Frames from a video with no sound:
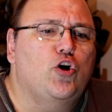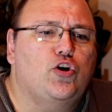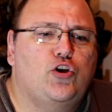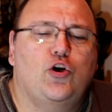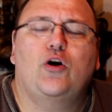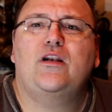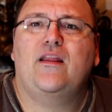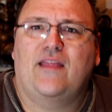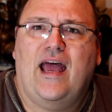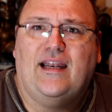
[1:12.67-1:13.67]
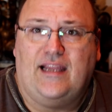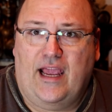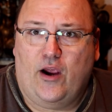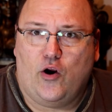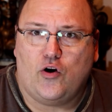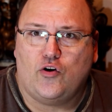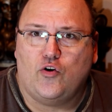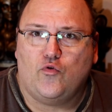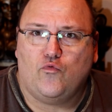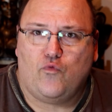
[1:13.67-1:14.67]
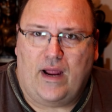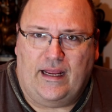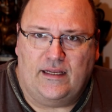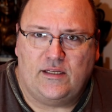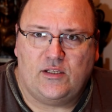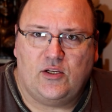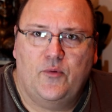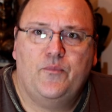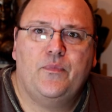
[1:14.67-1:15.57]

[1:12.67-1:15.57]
should that character race